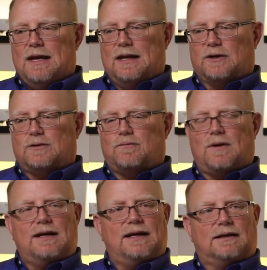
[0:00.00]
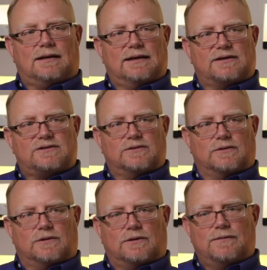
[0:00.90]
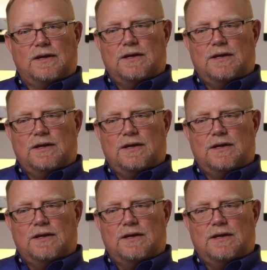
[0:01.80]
And a good rate analytics tool